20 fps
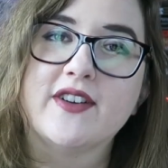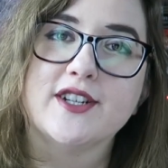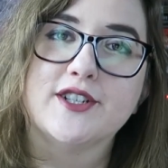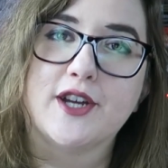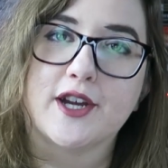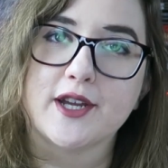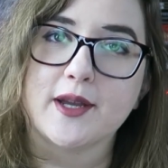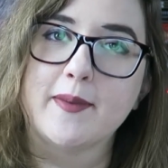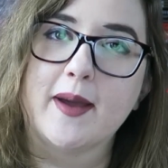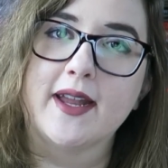if I
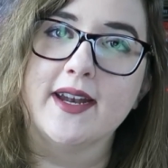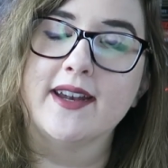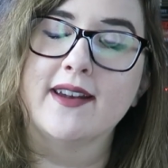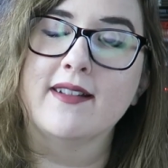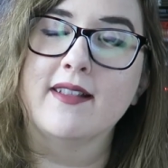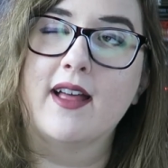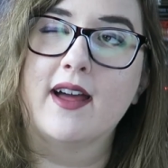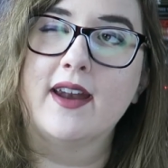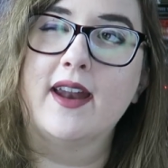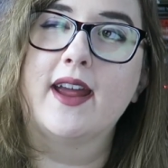talk about it
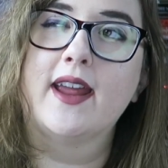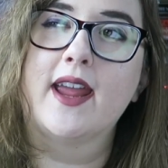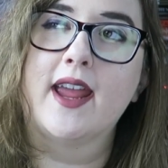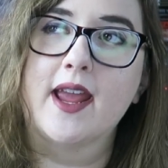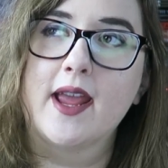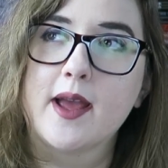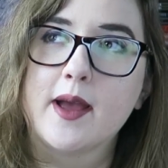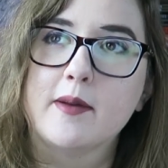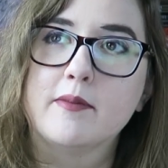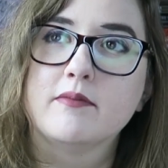a lot. I
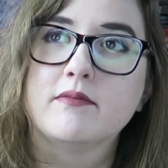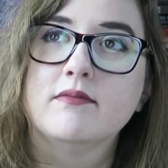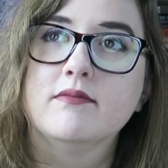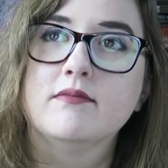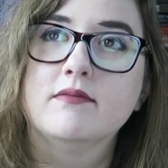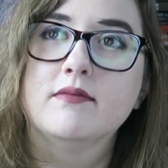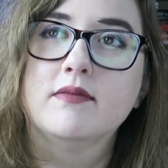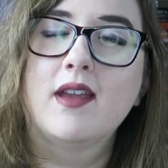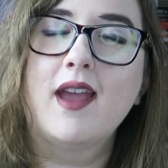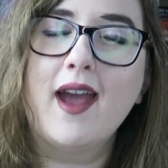am
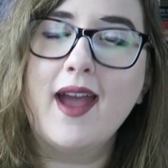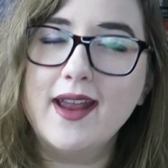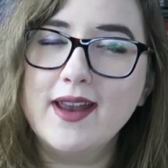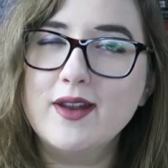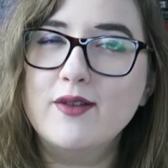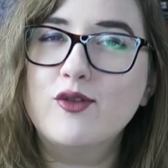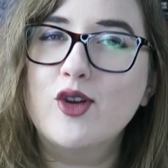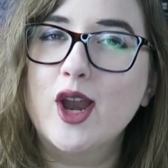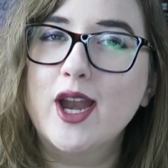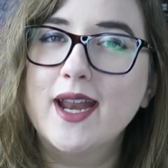
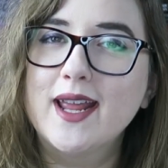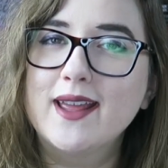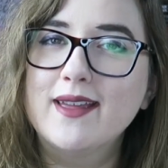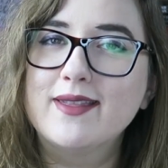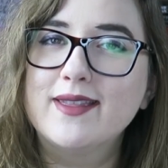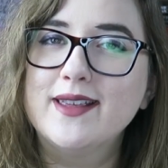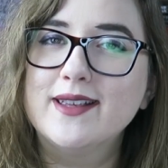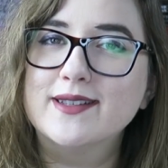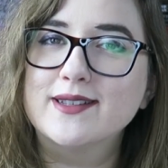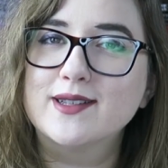kind of writing
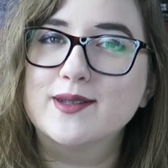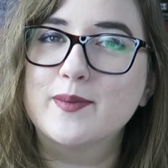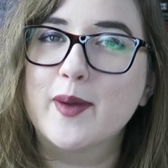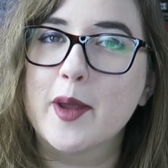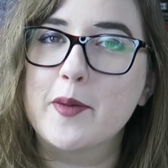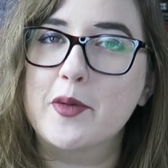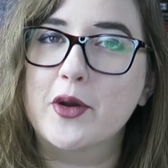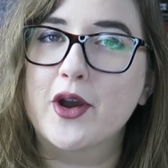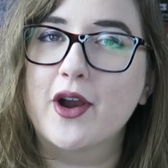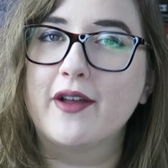a thesis
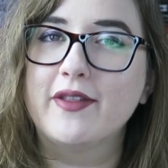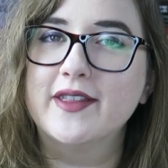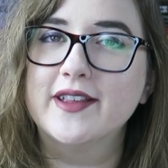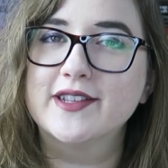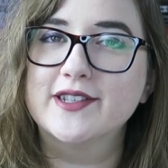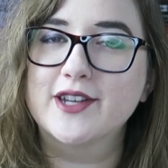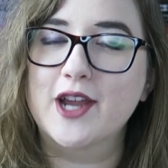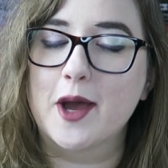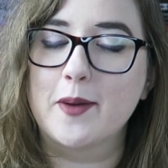paper on this